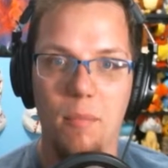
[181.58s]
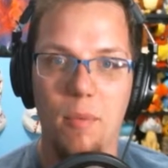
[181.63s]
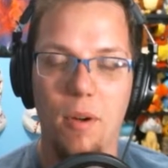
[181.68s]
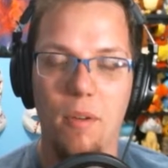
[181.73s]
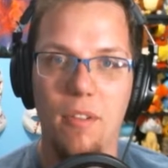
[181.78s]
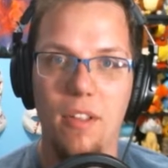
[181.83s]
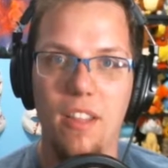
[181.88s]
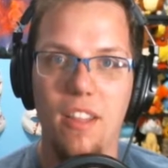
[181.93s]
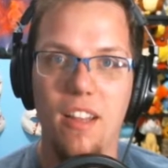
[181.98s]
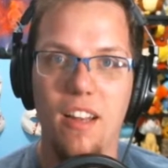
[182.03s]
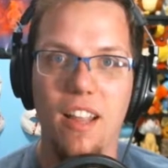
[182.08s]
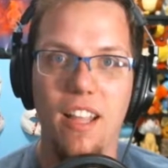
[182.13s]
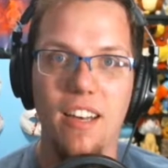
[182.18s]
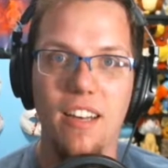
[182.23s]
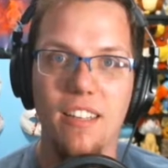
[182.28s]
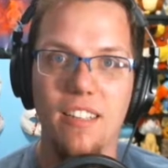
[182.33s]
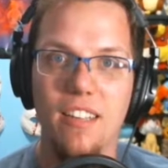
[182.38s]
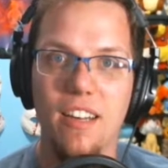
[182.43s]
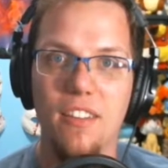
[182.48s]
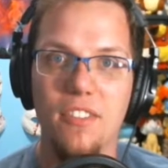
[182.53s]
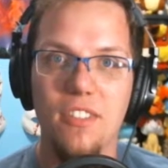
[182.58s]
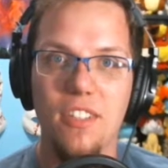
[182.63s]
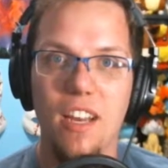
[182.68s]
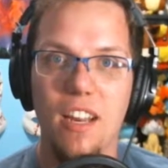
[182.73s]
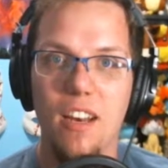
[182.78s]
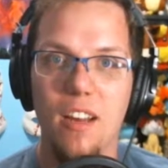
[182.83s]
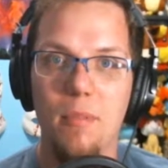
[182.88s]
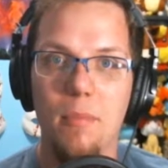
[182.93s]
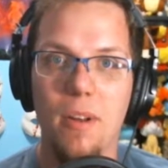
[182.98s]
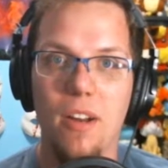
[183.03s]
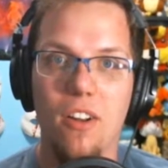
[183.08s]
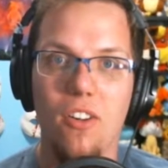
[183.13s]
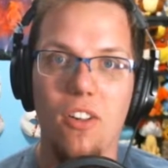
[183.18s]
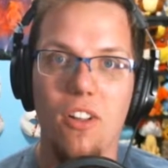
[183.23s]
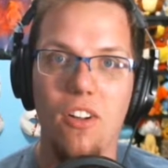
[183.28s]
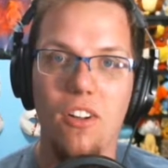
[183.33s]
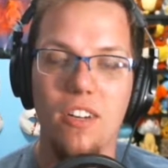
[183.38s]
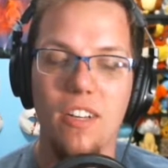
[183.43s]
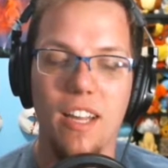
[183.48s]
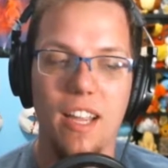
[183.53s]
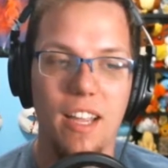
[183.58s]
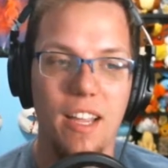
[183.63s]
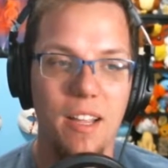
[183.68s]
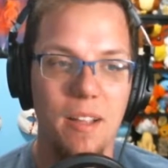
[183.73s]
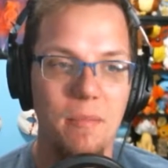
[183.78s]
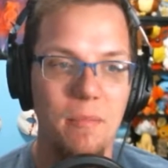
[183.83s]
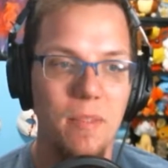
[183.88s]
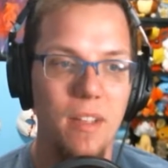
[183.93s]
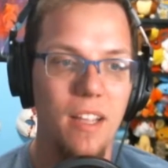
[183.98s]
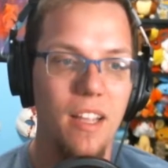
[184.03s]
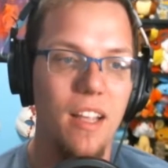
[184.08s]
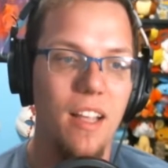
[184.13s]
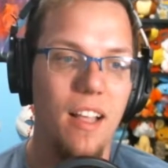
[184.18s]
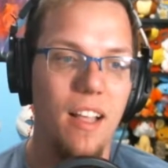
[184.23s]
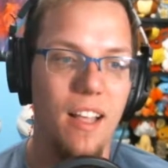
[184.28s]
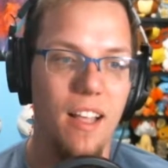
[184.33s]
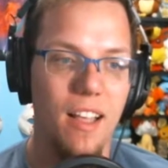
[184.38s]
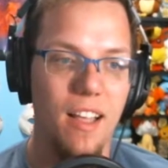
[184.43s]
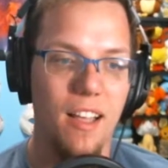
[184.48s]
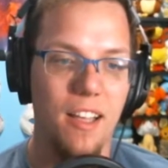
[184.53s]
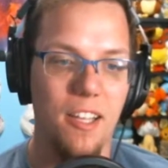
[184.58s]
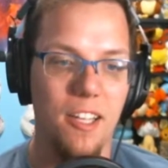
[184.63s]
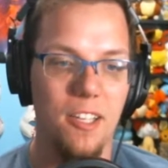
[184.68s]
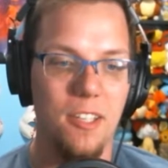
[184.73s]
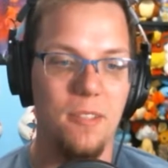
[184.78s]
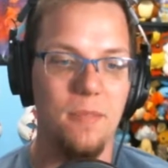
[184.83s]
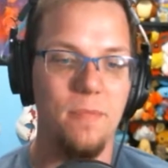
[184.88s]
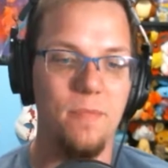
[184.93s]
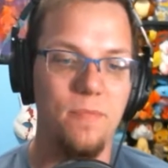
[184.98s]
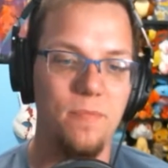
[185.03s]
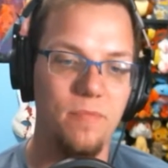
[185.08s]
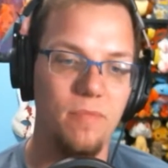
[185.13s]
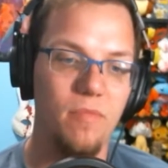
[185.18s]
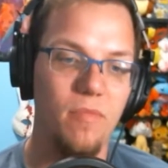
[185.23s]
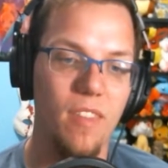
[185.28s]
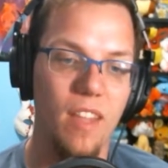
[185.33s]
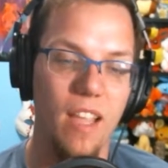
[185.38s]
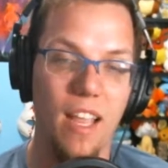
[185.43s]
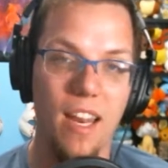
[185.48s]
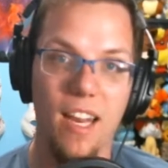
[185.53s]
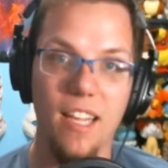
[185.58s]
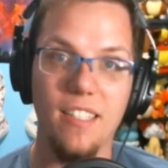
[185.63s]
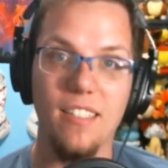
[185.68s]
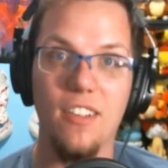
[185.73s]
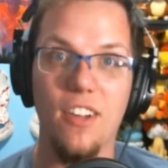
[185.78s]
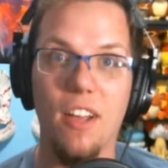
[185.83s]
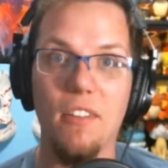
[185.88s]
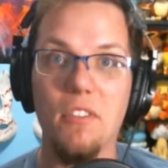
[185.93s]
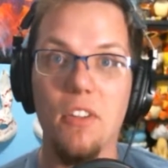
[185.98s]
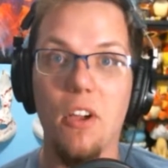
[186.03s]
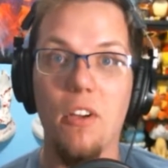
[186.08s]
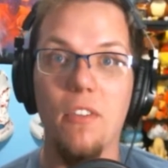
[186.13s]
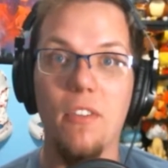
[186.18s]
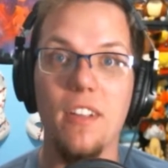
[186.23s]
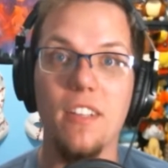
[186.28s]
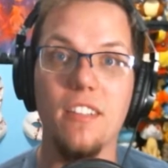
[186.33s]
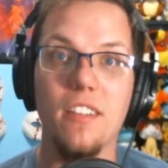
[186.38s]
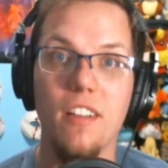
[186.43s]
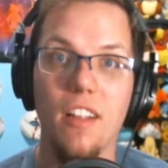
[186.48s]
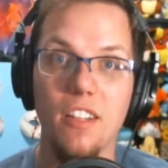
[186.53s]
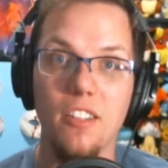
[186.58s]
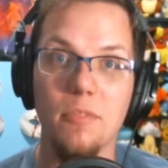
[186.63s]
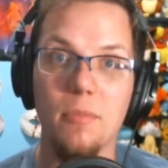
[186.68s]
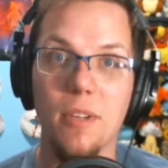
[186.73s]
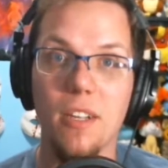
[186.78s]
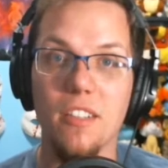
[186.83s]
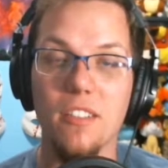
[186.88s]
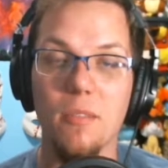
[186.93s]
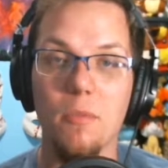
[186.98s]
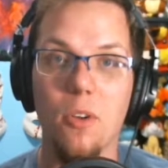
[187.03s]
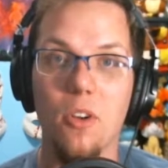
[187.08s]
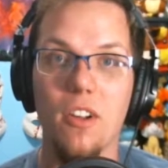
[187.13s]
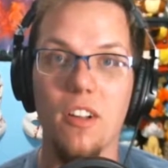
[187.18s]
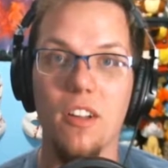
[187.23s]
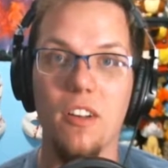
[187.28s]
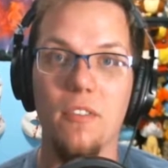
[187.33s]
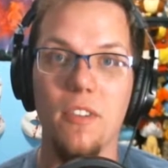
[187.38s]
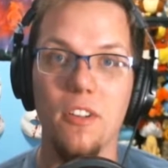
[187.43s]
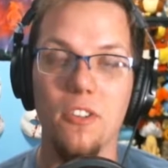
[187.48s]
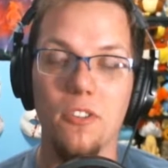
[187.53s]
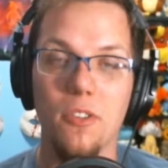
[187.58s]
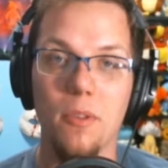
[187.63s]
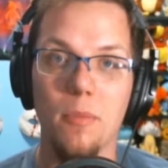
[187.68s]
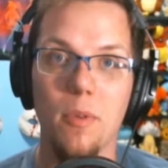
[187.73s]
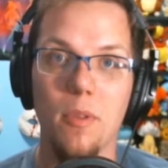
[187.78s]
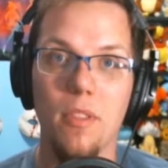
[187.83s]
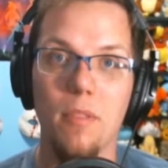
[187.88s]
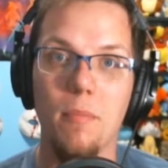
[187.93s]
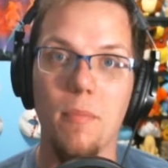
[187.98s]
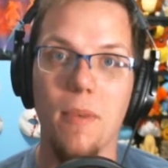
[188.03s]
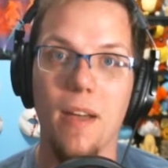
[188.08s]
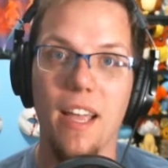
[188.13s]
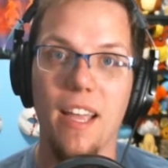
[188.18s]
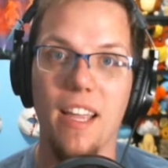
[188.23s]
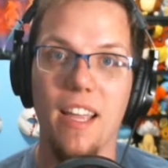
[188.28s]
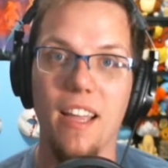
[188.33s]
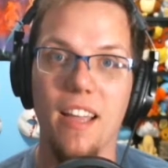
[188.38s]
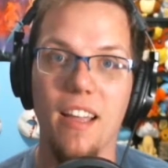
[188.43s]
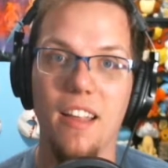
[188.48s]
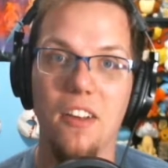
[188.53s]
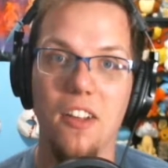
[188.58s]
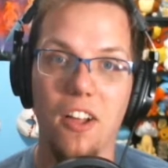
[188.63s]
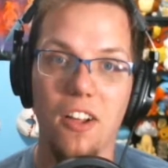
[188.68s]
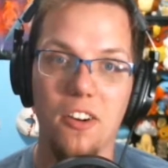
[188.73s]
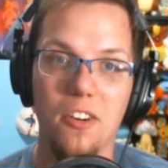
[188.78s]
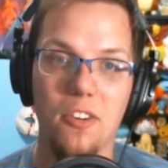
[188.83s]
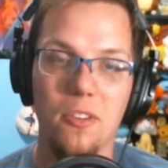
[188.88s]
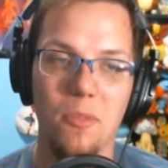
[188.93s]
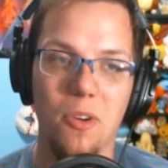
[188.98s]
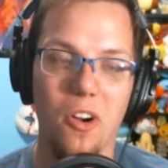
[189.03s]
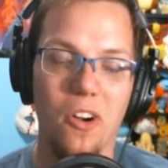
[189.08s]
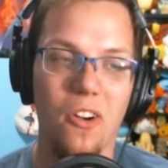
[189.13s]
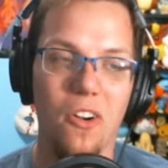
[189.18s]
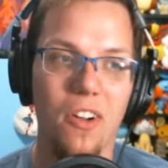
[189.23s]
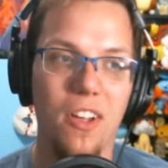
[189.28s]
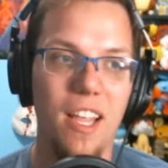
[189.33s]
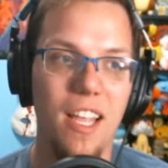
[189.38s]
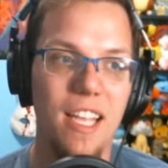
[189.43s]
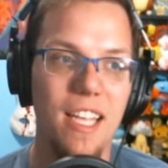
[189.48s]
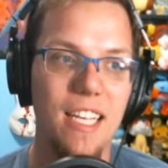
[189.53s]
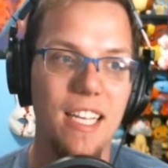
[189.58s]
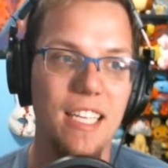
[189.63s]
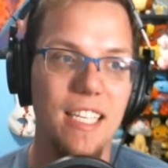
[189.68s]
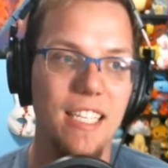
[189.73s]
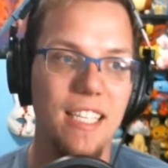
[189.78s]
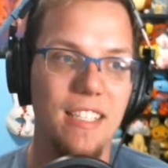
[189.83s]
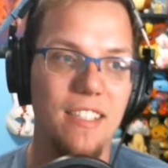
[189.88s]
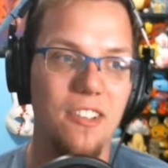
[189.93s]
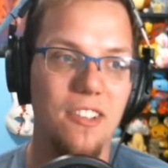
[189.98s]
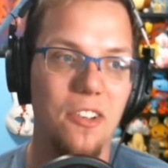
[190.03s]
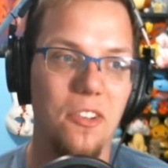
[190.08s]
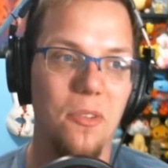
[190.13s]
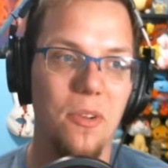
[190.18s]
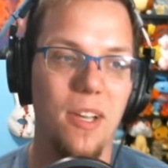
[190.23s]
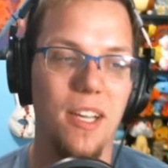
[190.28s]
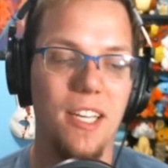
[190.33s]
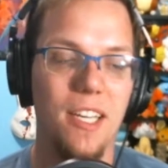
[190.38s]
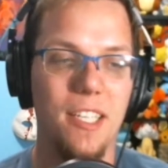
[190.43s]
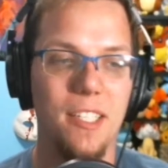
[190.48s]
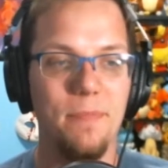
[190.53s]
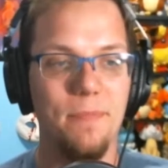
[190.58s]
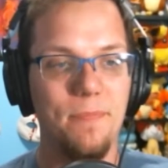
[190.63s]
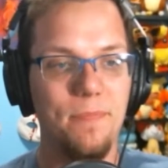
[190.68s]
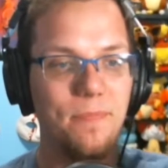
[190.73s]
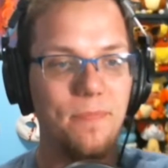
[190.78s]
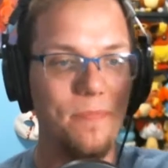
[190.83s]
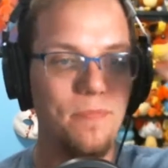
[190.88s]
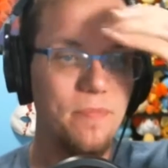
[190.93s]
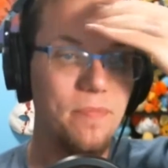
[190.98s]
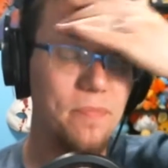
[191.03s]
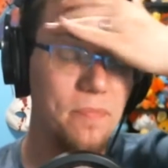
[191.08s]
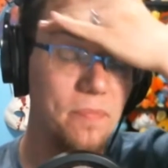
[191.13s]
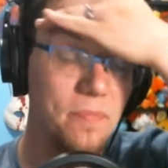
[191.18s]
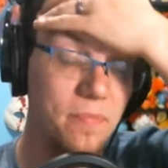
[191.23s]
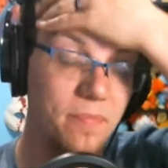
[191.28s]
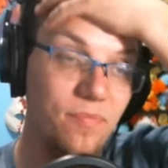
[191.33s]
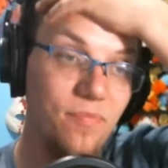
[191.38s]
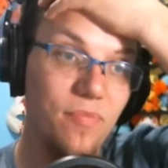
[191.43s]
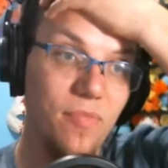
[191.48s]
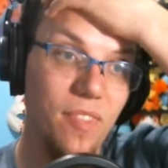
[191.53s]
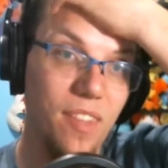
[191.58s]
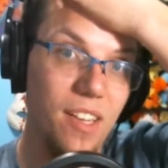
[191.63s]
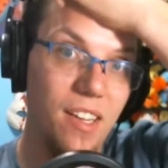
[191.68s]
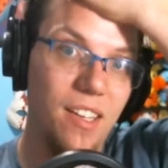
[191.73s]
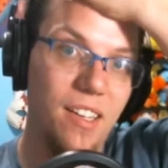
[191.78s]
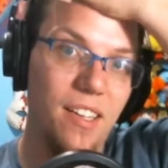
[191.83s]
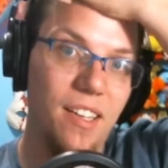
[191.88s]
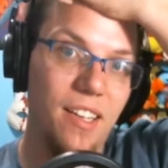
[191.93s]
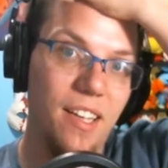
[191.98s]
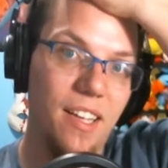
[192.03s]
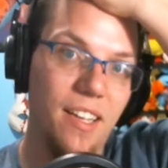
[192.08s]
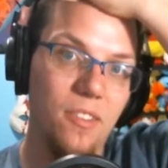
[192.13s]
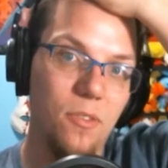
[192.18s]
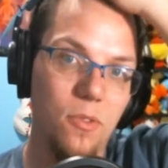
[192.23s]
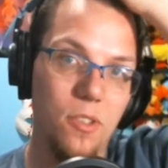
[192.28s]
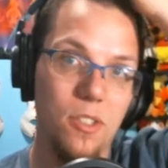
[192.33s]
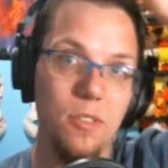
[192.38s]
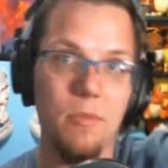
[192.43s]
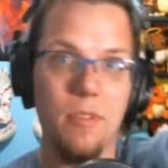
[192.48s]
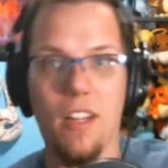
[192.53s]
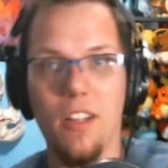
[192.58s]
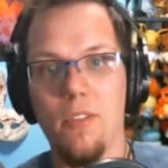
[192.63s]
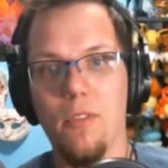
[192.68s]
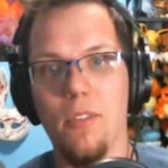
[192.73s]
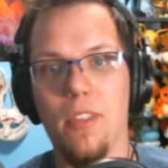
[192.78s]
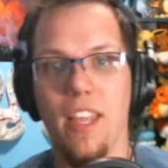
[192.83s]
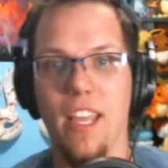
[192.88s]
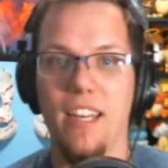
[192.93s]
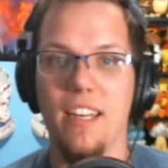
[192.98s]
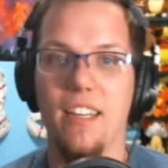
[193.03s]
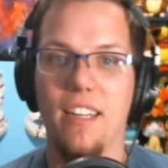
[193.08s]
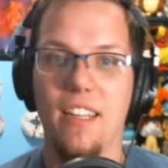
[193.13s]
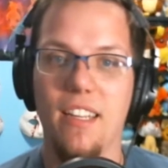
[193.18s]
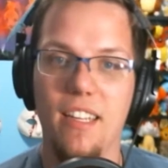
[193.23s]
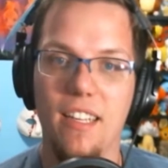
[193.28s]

probably the latest I've stayed up in a long time. Um, and I still have to go fix lunch because I'm going on a field trip with my uh, daughter tomorrow. So, uh, uh, wish me luck with that.